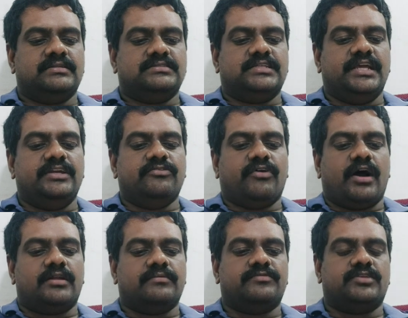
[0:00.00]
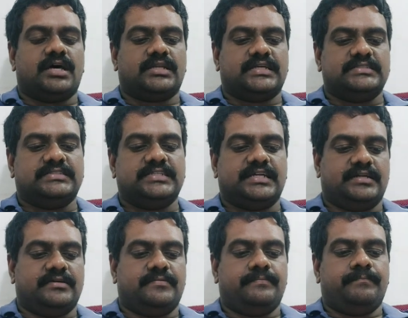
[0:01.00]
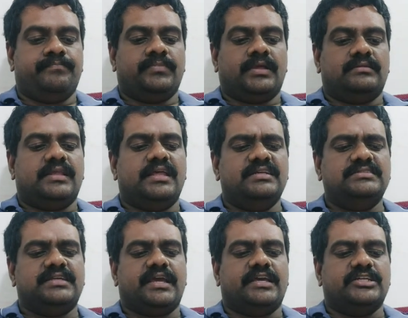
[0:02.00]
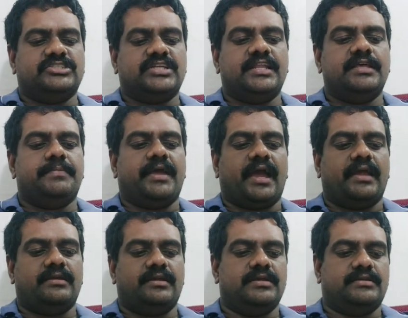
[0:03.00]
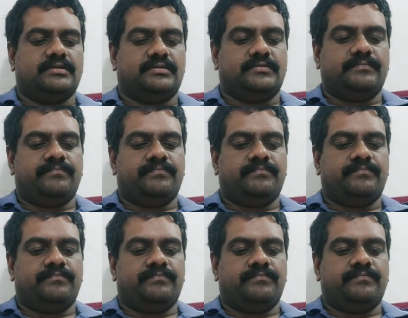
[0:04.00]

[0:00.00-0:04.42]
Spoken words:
seed farms are concerned, there is a history behind it.